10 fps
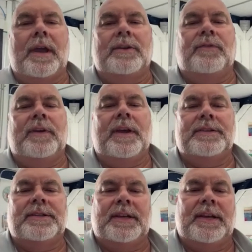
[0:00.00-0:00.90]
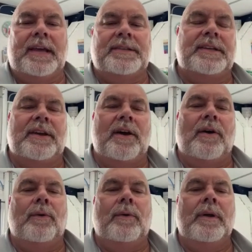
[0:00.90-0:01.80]
HVAC
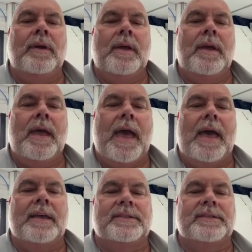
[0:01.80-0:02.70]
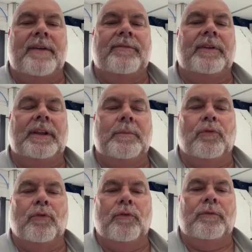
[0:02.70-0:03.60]
SEO has definitely
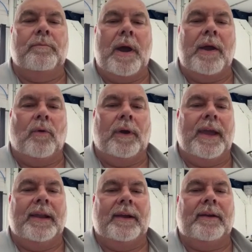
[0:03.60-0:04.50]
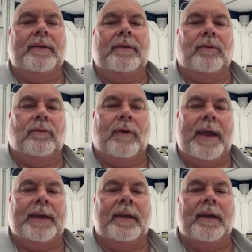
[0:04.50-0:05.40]
improved my organic
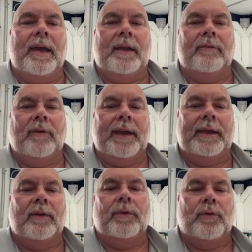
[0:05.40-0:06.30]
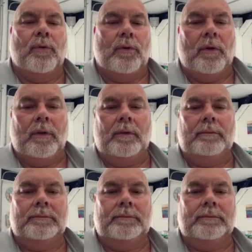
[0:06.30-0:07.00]
ranking and ranking with Google.